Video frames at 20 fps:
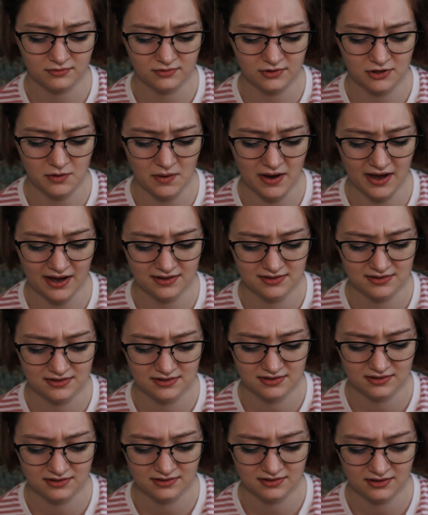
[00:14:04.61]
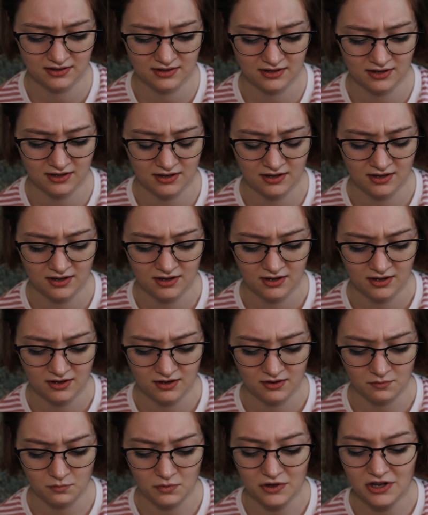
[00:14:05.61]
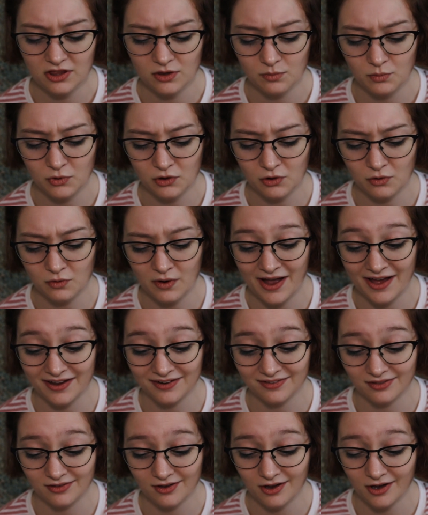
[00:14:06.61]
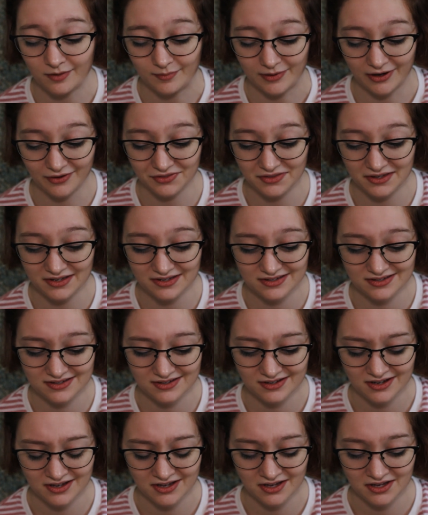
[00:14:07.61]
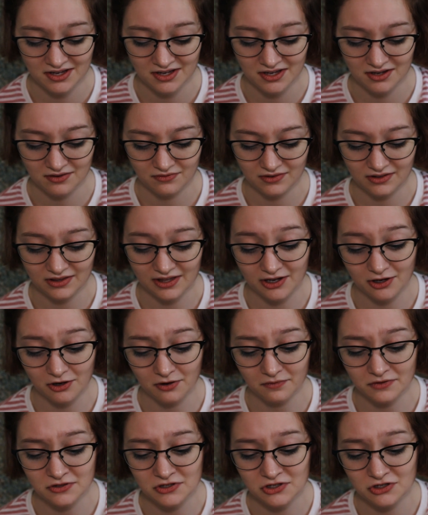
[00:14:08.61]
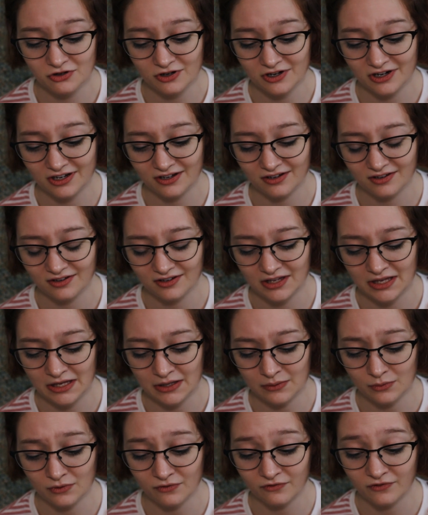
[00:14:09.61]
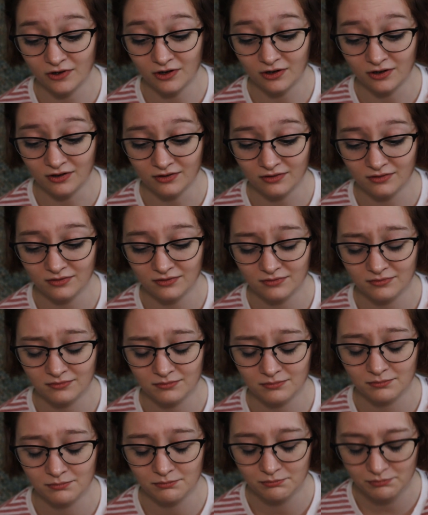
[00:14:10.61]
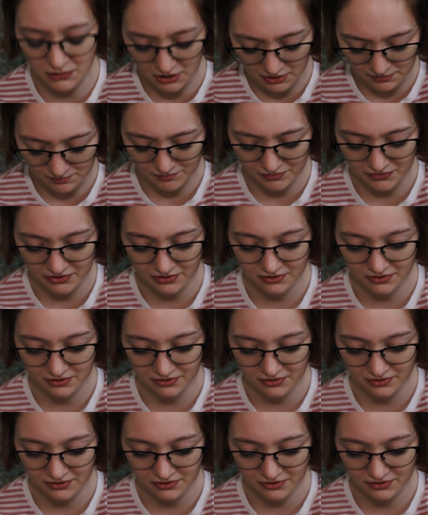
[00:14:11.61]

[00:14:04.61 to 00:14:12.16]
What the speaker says: you asked. Winnie the Pooh hadn't thought about this. If he let go of the string, he would fall. Bump.